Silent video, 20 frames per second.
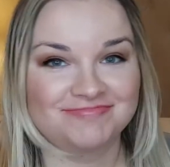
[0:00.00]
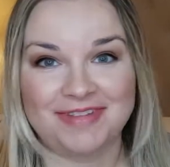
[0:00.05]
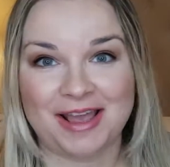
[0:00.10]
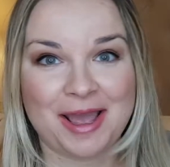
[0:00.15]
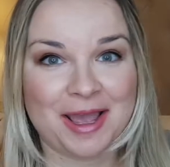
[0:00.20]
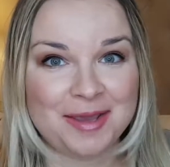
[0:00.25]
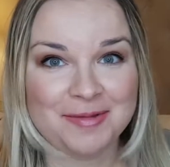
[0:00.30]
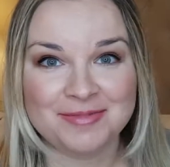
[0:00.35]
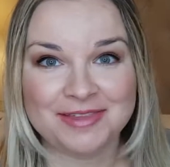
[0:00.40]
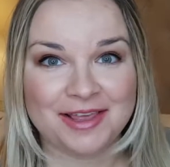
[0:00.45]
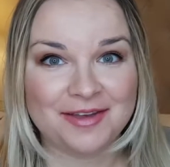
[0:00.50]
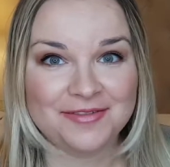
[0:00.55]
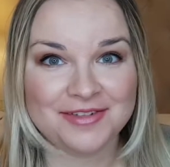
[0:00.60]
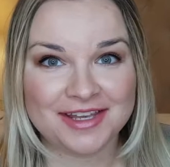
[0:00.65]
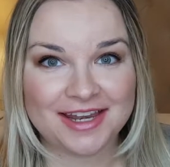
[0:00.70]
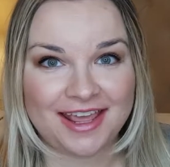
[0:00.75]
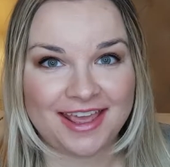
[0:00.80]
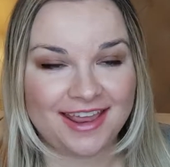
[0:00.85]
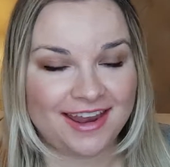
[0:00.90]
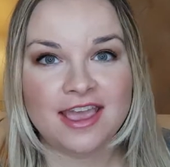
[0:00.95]
I'm
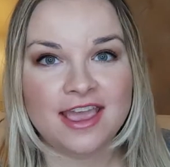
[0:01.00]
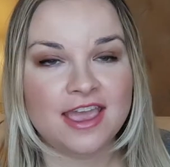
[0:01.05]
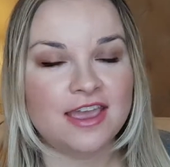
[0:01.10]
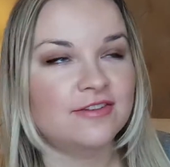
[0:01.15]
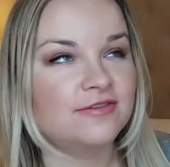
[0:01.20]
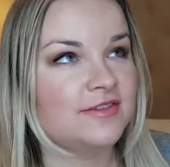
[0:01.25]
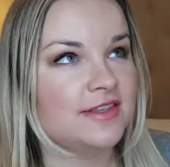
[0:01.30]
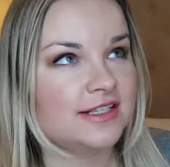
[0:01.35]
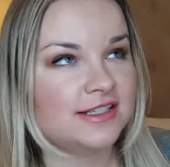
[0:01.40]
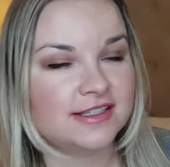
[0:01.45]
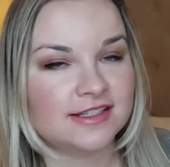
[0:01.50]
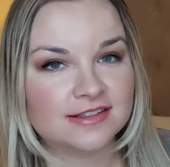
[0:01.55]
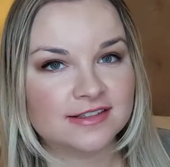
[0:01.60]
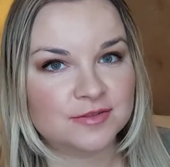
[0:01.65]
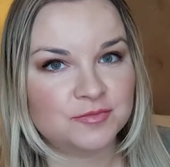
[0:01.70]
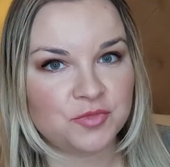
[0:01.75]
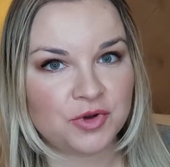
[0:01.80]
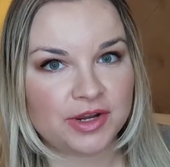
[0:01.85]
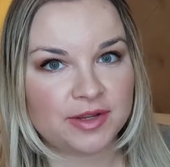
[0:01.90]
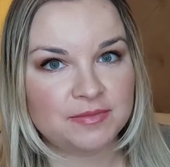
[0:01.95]
loving it. If this
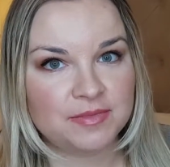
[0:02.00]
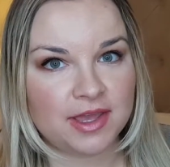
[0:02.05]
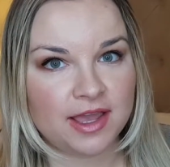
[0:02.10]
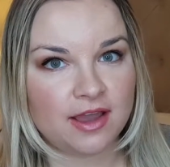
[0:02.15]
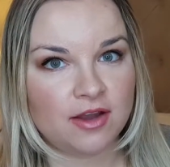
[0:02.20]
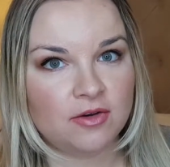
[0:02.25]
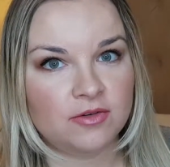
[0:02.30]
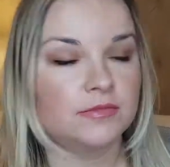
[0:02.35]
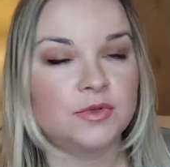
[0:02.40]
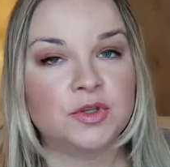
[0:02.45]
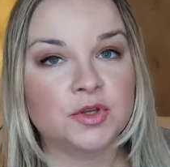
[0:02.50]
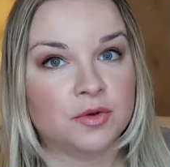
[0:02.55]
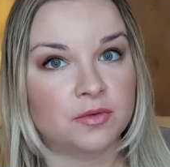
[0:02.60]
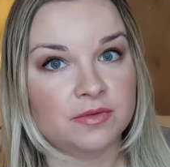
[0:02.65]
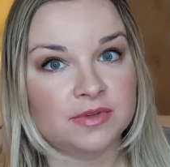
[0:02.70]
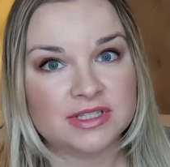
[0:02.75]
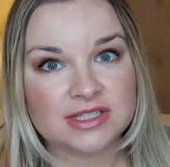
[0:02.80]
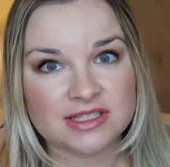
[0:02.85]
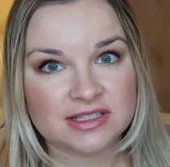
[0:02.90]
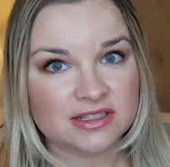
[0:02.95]
doesn't break me out, you know,
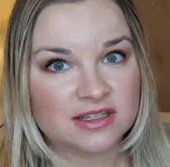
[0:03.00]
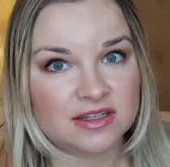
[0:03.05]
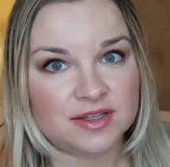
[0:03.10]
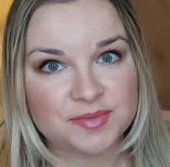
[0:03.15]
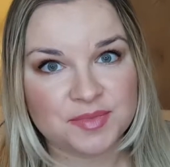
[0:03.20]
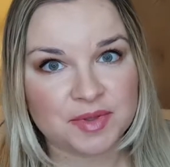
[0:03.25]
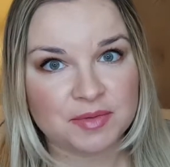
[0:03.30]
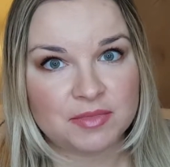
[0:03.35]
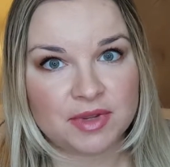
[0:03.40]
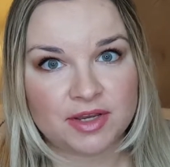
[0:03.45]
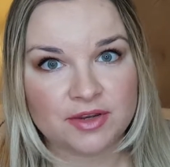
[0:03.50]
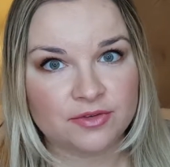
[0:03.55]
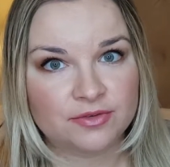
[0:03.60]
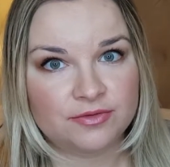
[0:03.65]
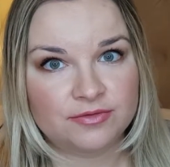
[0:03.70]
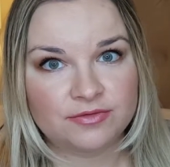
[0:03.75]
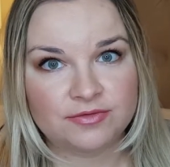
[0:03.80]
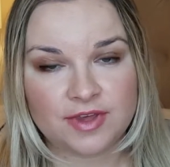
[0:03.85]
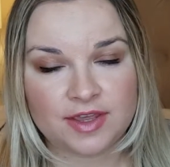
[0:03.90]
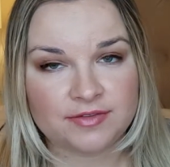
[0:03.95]
this is gonna be my new
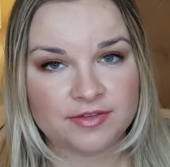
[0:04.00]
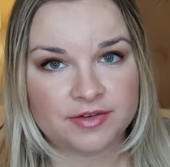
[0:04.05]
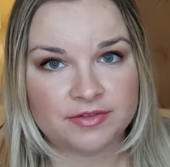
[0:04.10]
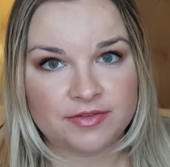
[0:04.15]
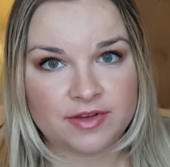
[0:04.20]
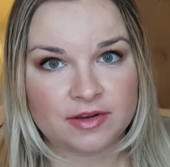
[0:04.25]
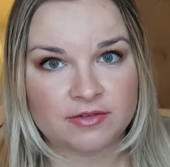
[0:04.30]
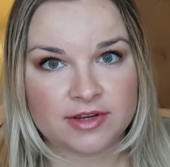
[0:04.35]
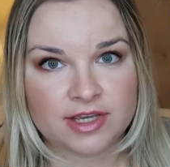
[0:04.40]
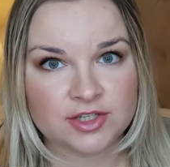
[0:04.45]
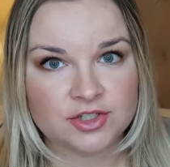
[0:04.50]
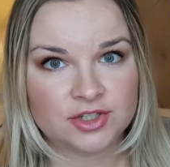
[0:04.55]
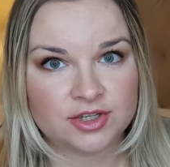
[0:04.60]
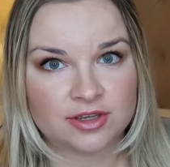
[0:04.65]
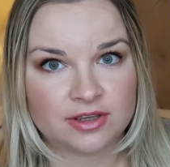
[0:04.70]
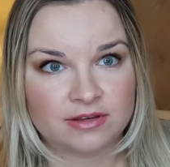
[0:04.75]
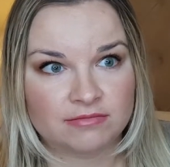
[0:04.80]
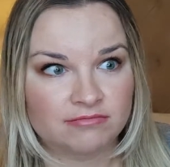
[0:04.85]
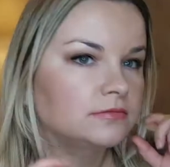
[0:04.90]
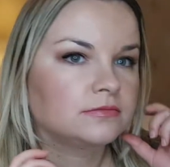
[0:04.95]
favorite
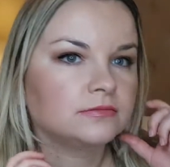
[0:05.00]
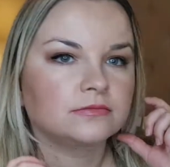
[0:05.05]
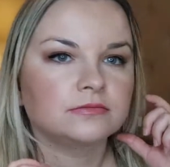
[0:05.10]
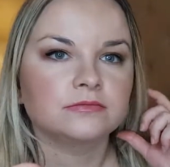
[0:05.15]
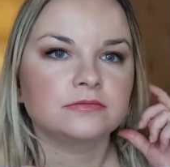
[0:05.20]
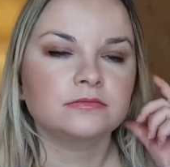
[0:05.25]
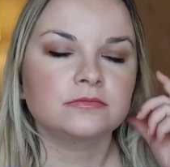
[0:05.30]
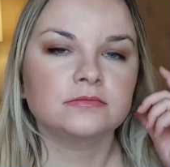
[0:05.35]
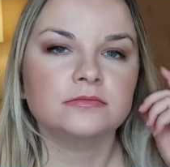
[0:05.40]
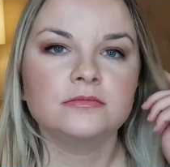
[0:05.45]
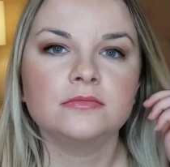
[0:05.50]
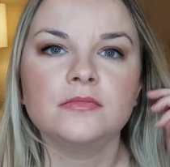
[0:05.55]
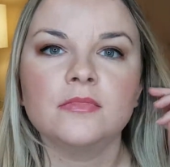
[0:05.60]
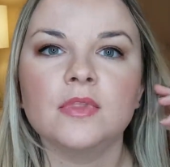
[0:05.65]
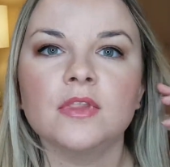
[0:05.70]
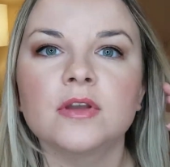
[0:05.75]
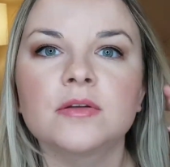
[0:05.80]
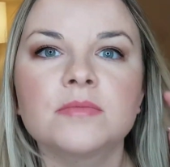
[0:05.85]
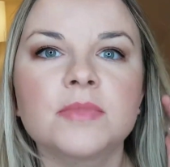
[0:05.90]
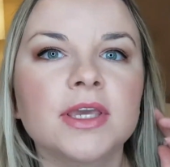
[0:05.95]
foundation.
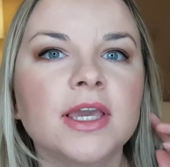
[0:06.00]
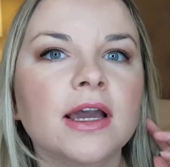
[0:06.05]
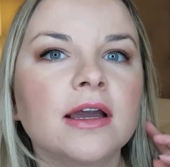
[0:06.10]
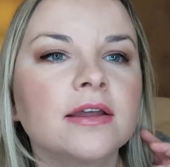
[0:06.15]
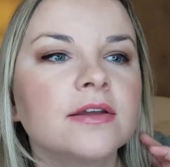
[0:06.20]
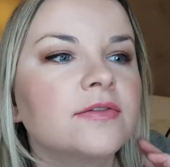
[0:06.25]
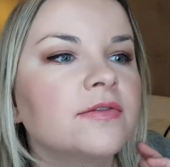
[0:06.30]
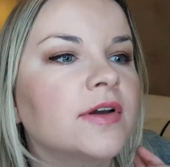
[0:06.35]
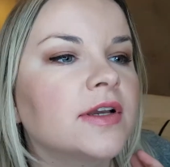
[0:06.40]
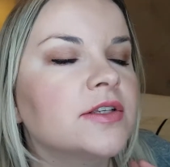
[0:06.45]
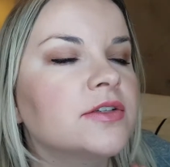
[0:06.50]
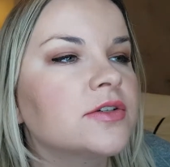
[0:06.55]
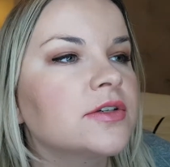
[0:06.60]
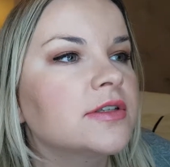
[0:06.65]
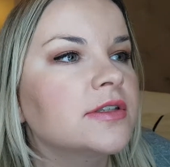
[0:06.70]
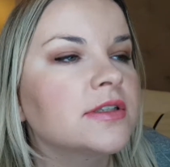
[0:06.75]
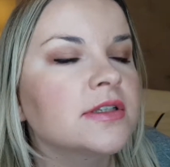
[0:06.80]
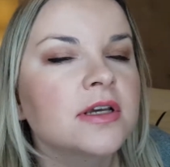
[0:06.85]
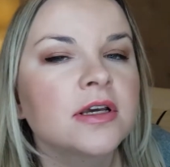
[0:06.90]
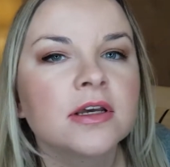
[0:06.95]
But yeah, if I
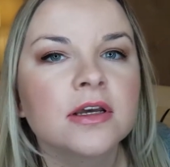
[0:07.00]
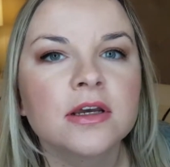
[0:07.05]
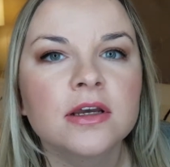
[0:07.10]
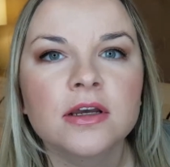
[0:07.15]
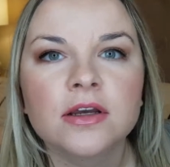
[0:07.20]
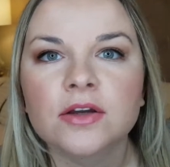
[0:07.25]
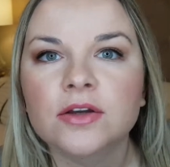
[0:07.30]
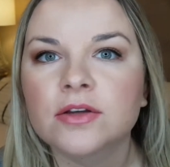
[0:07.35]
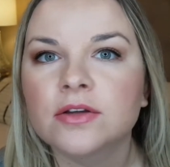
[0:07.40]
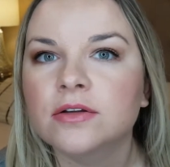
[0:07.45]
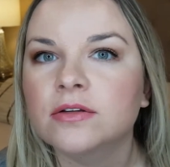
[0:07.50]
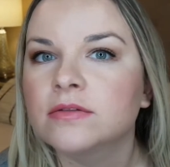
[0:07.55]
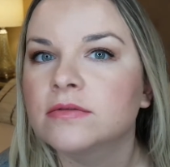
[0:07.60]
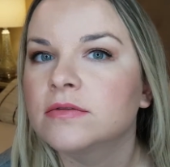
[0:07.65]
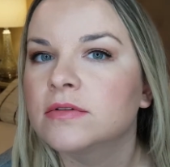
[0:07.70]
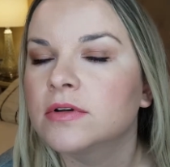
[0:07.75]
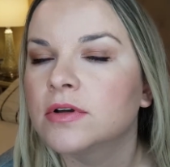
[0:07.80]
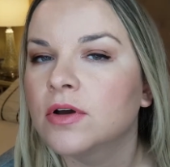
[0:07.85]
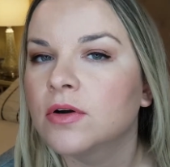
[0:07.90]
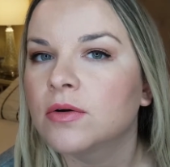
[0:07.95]
just
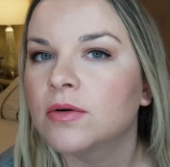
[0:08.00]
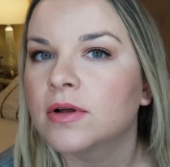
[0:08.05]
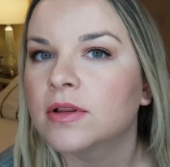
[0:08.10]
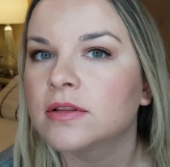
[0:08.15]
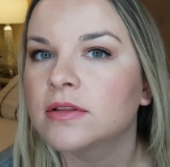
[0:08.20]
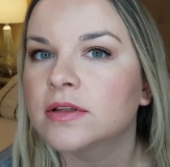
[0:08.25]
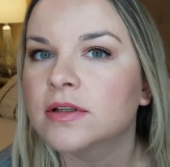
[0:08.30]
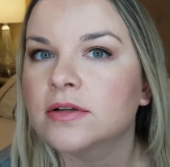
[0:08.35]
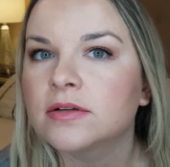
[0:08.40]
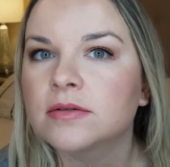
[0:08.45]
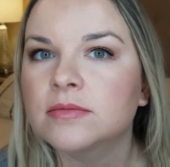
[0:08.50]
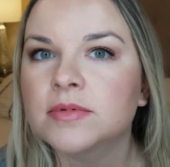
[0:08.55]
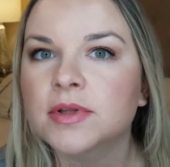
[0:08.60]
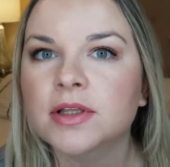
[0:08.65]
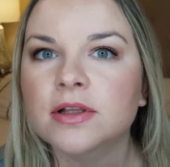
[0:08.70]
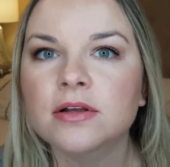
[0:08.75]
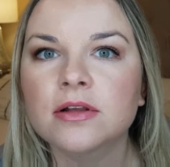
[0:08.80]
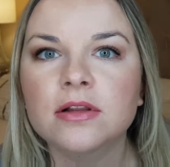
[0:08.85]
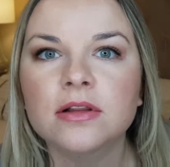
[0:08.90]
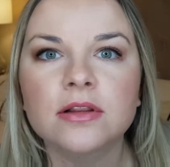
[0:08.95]
go a little
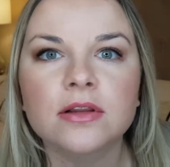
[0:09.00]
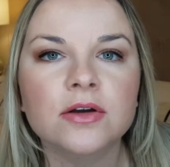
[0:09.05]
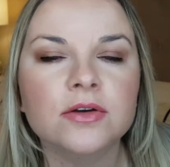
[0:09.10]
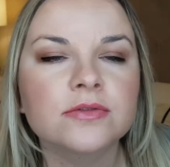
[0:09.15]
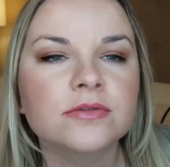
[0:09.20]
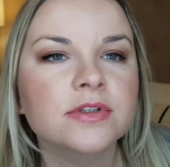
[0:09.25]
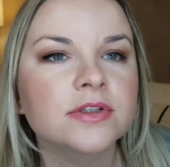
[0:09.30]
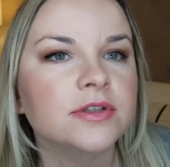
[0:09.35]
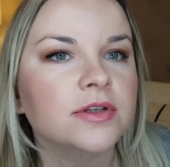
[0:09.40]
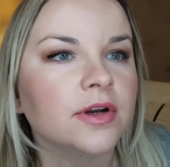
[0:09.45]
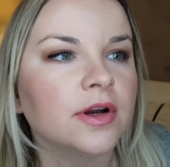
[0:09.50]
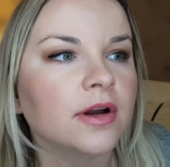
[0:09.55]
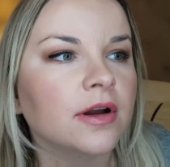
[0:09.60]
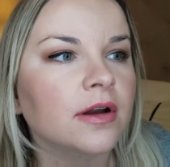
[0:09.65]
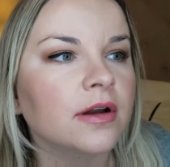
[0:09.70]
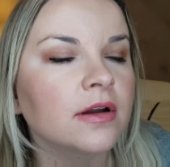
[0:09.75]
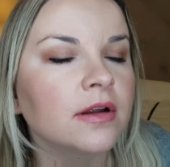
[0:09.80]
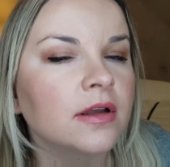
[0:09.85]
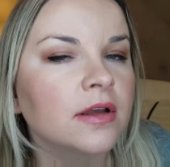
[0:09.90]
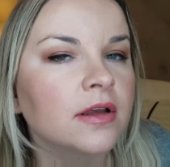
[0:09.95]
bit
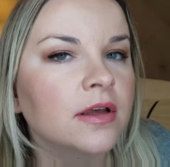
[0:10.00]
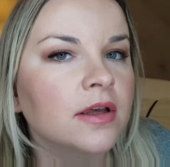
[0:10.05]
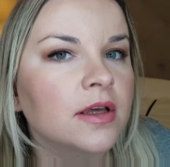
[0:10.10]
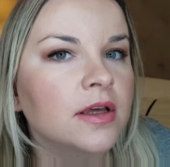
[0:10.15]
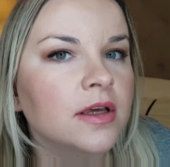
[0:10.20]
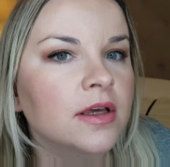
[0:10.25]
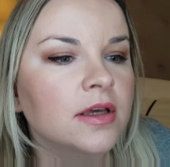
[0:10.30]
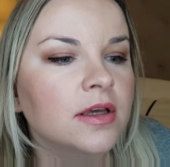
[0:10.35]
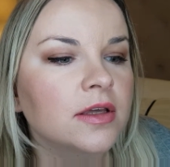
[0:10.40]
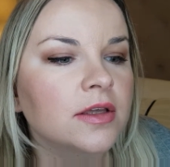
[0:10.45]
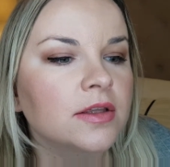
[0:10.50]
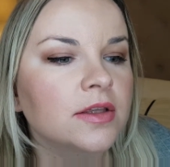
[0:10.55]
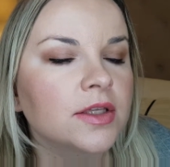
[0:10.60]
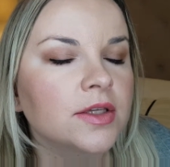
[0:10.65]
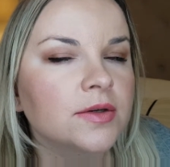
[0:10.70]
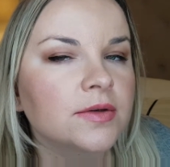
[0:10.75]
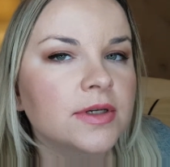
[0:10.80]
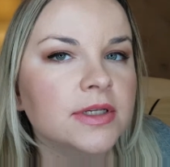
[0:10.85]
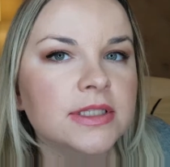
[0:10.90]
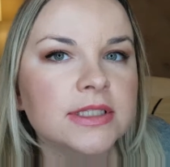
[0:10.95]
closer,
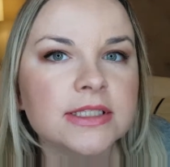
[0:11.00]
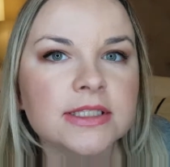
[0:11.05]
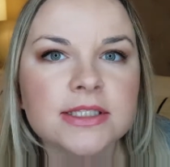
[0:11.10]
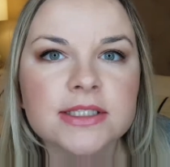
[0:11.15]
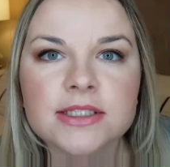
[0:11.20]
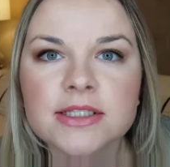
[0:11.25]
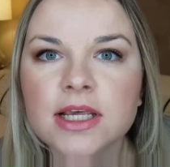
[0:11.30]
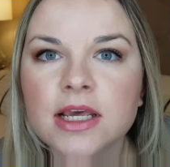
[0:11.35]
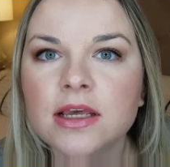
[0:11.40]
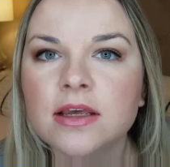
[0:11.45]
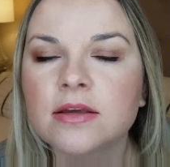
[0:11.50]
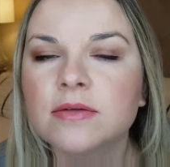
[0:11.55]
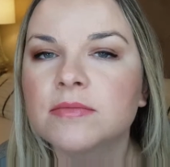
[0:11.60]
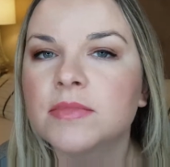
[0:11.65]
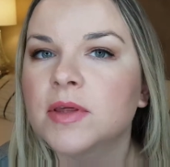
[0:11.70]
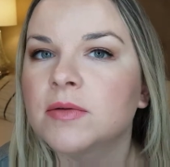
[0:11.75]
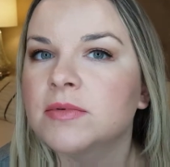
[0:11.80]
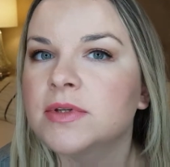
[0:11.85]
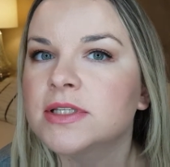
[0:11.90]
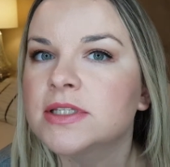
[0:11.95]
you can
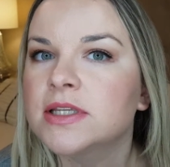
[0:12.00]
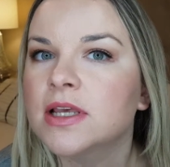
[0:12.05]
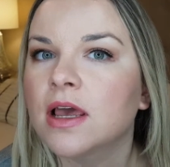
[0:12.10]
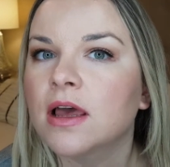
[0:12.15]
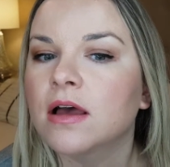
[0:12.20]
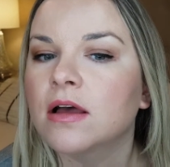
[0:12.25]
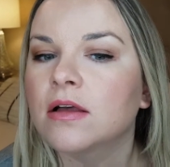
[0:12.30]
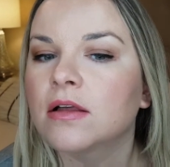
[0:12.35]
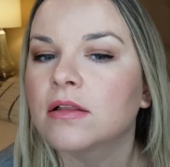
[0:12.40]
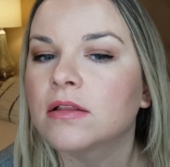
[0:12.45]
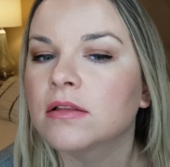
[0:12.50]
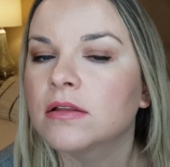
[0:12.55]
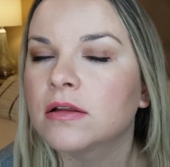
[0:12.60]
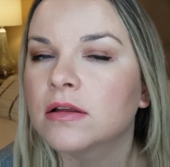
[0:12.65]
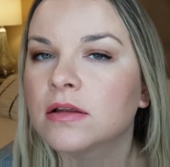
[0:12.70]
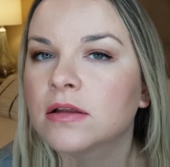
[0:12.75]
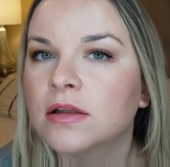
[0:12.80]
maybe tell,